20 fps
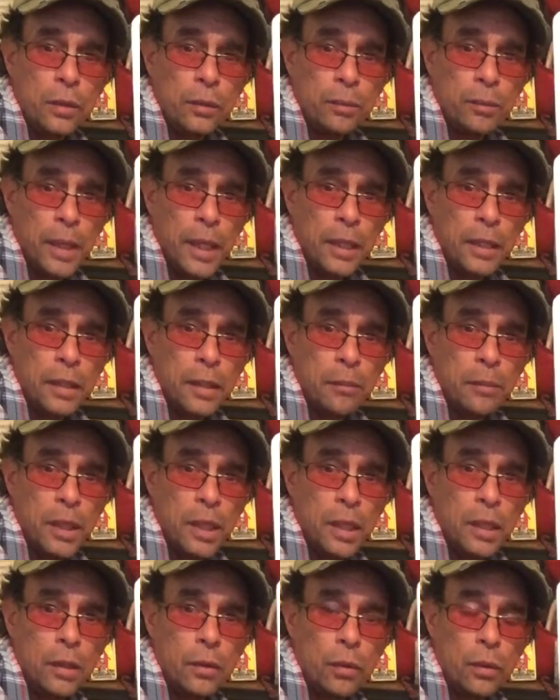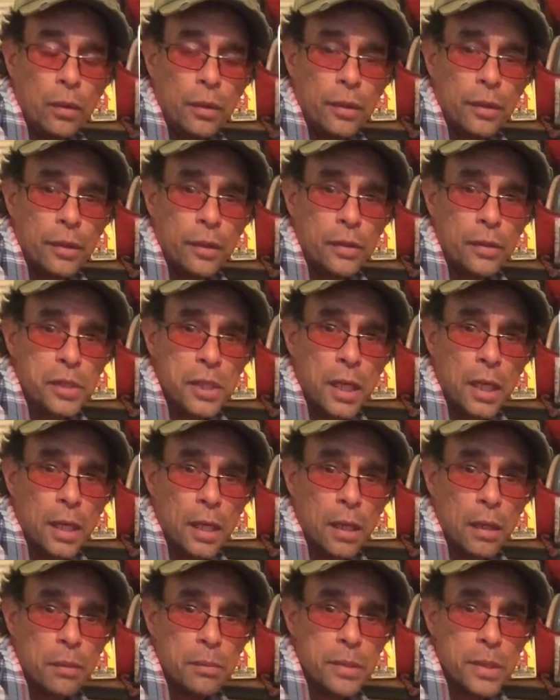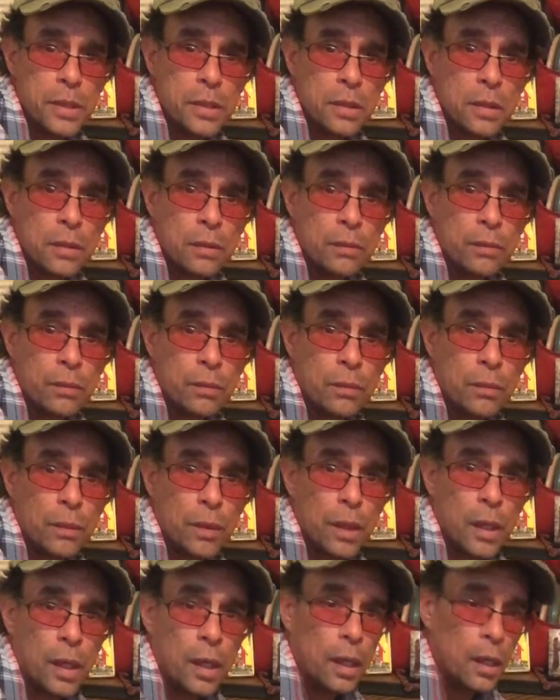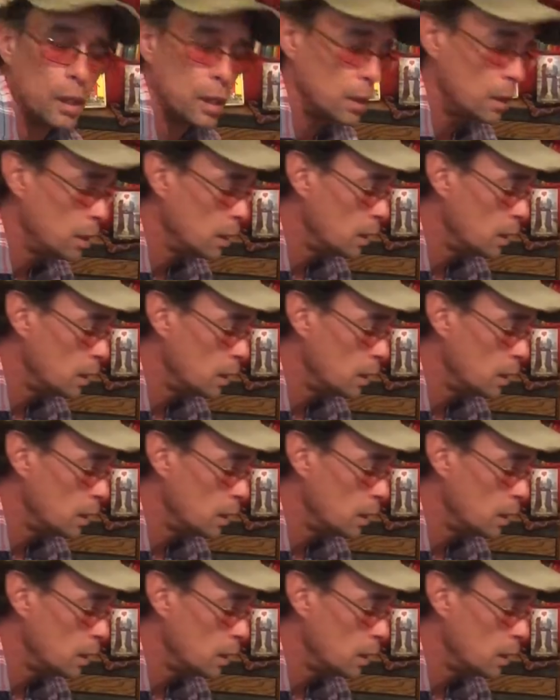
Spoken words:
making them equal in those cups. Okay?